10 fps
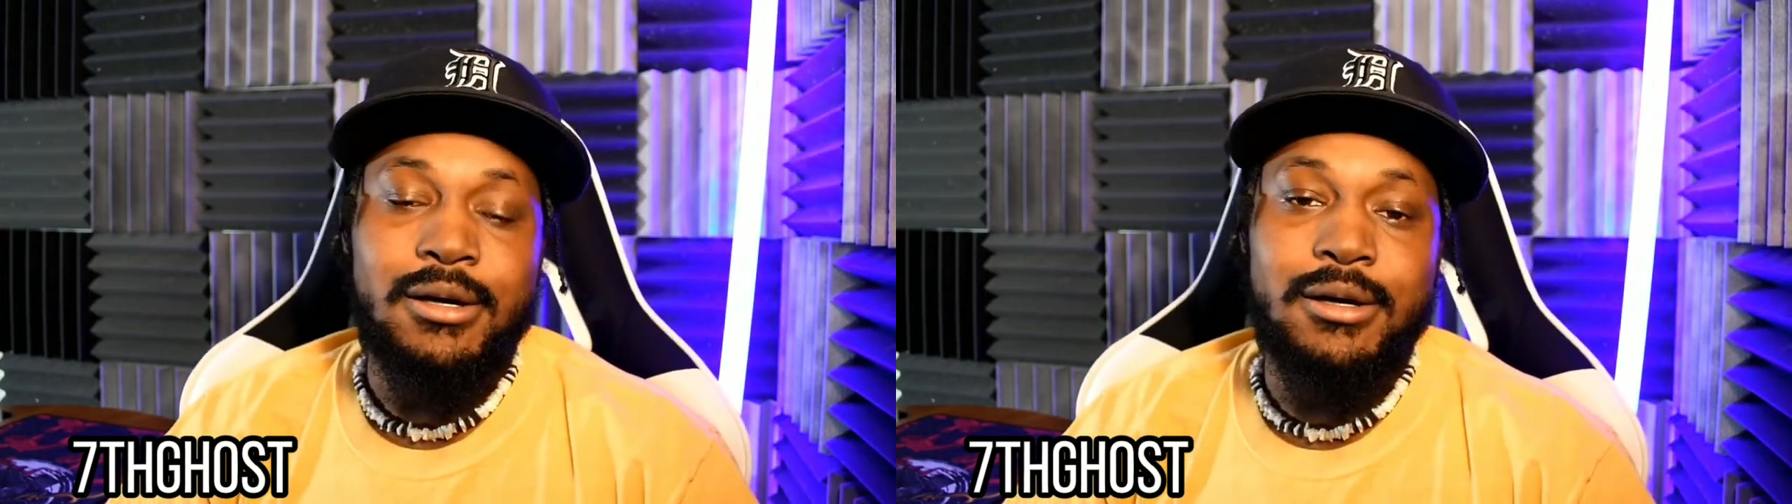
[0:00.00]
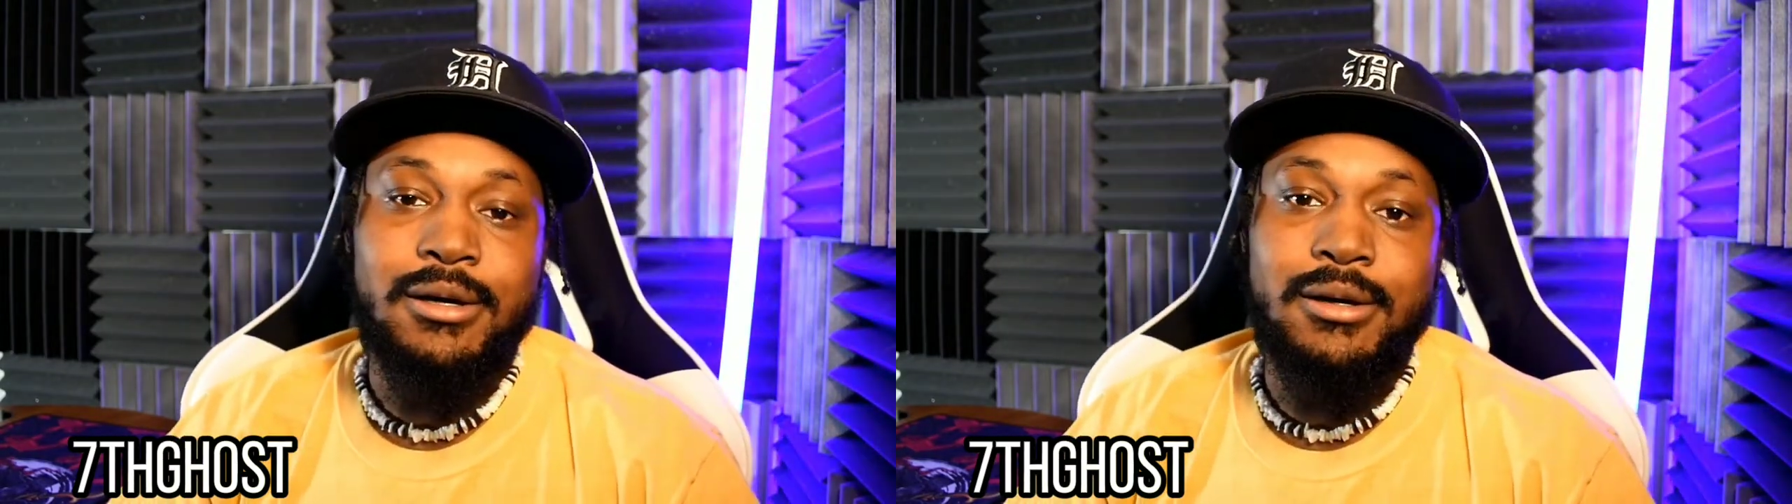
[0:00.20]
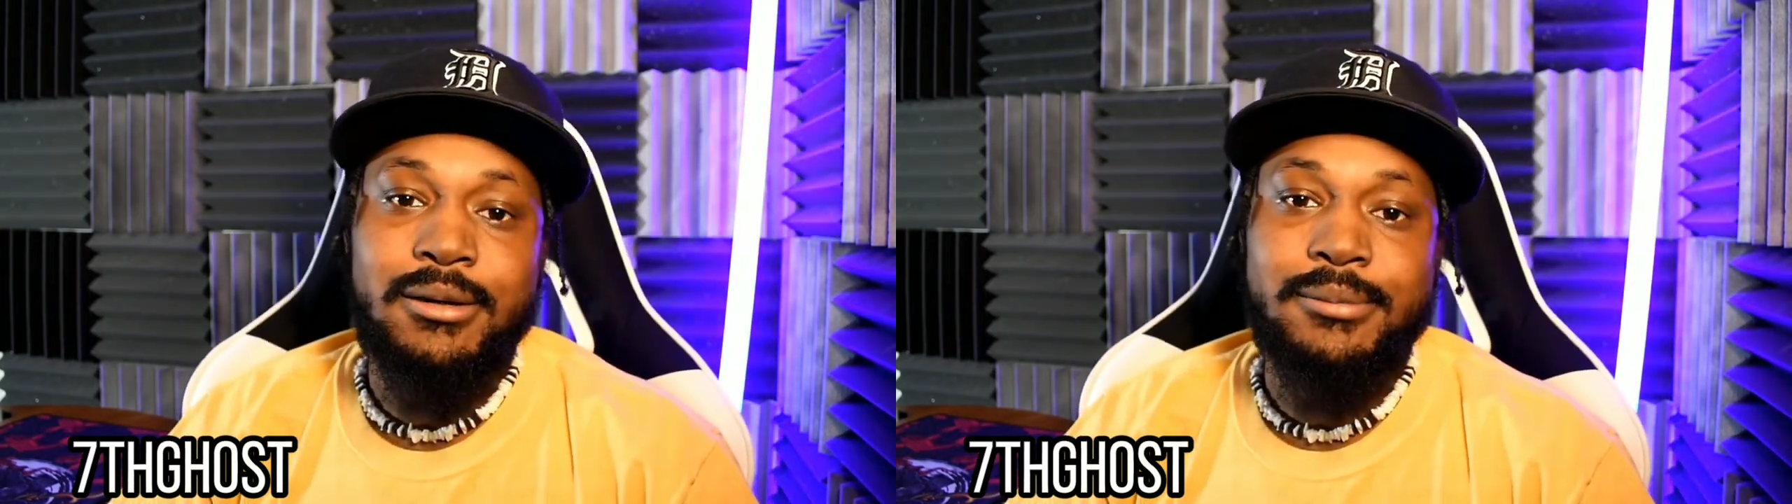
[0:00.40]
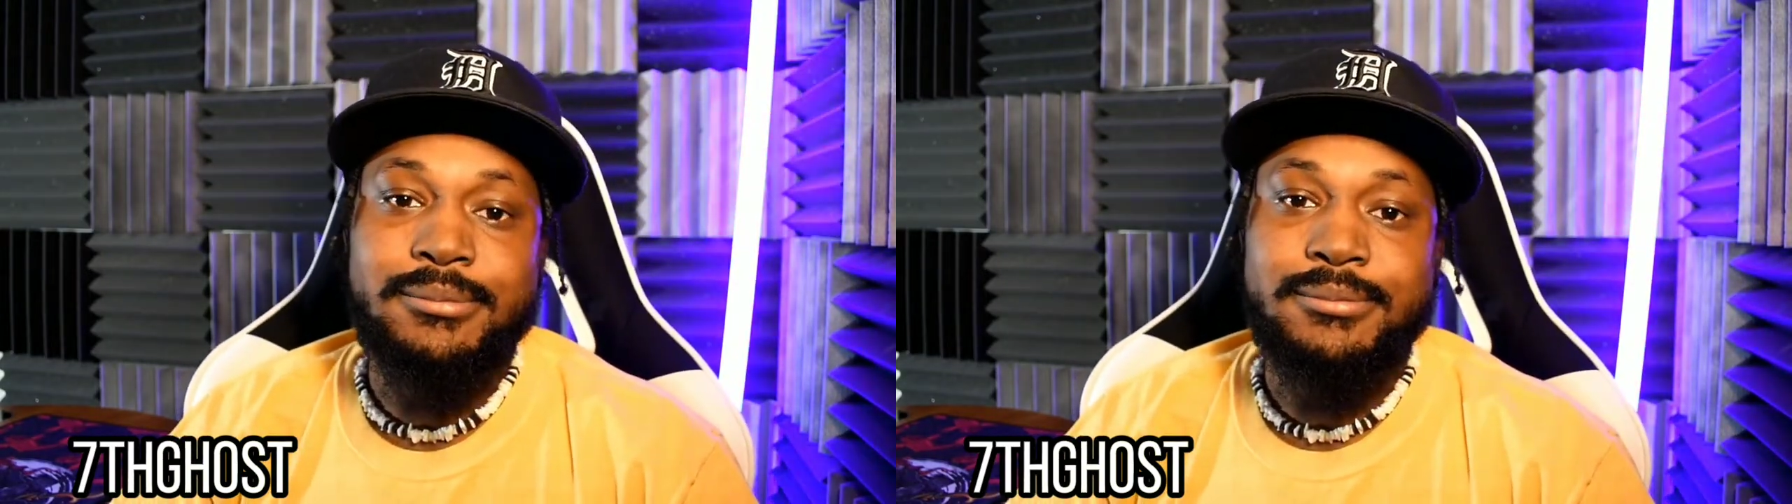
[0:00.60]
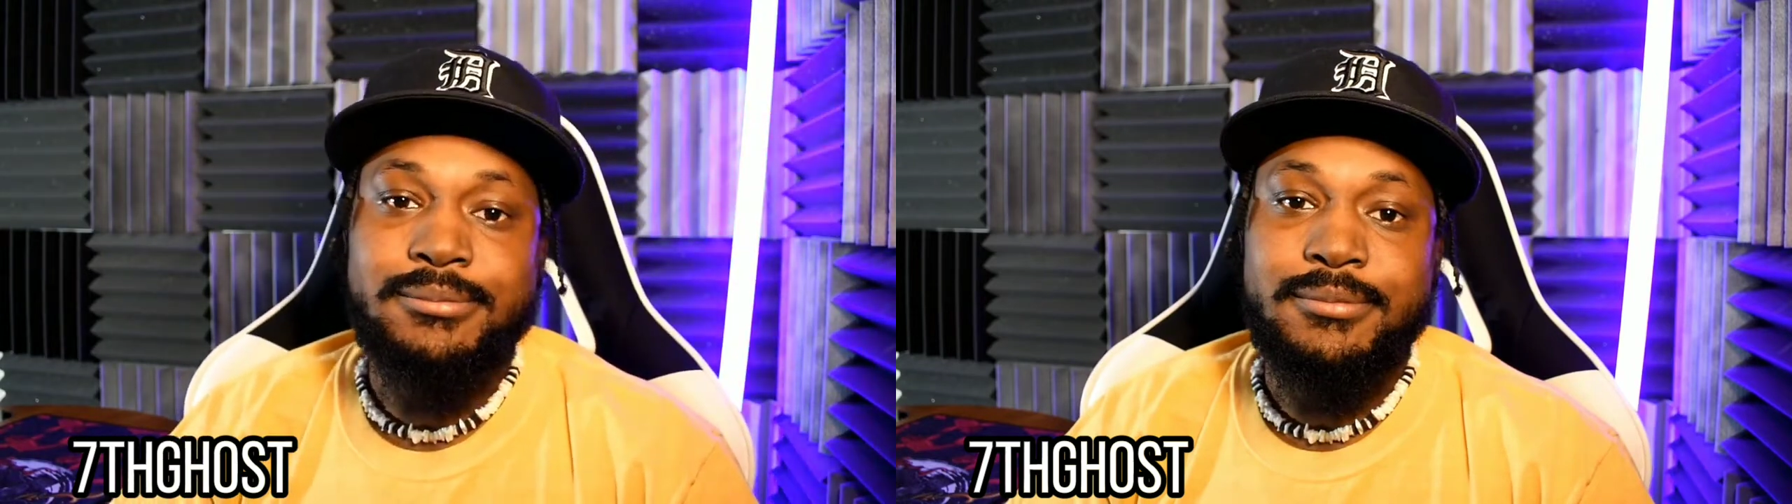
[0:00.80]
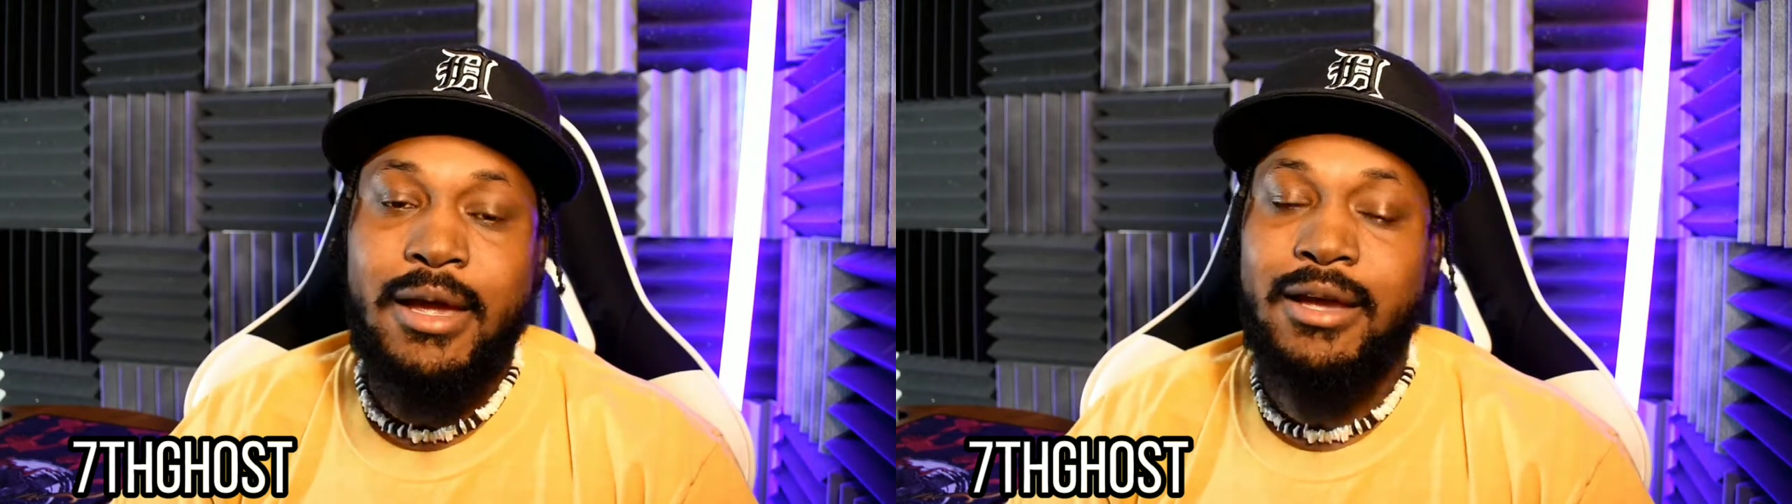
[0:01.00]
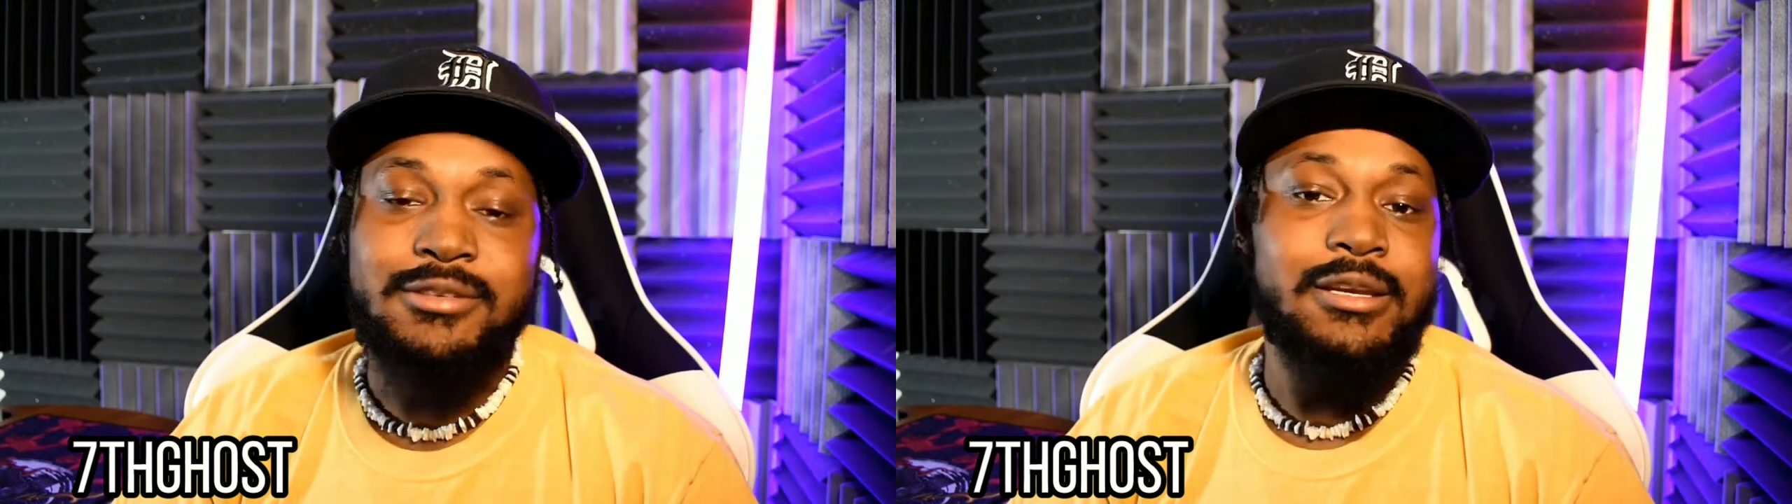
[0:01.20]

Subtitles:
that has